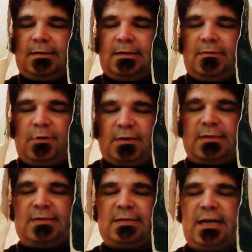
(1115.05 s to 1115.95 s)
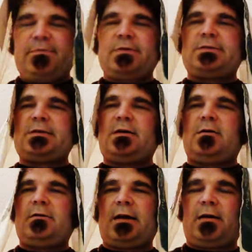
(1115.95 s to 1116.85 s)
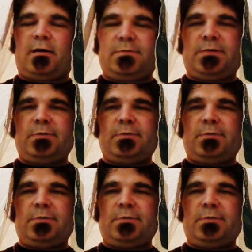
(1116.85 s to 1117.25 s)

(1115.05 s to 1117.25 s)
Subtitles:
he wants to save your soul, Arabs.